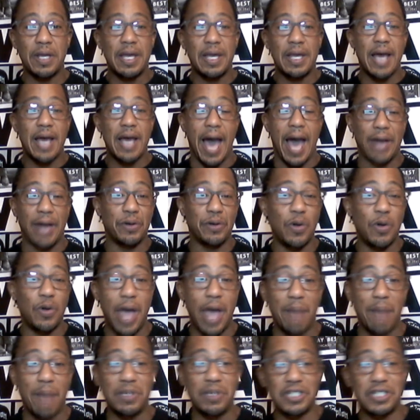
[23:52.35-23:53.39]
I don't know how
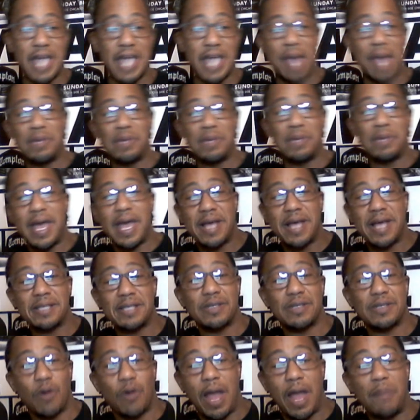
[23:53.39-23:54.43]
much time he has
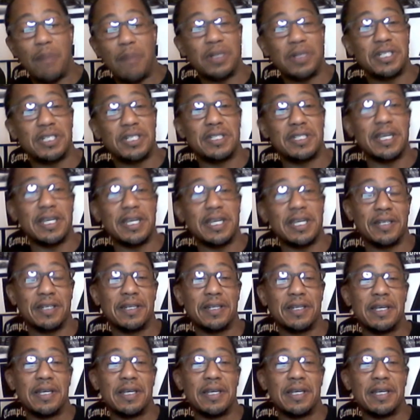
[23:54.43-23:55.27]
or how much he's getting.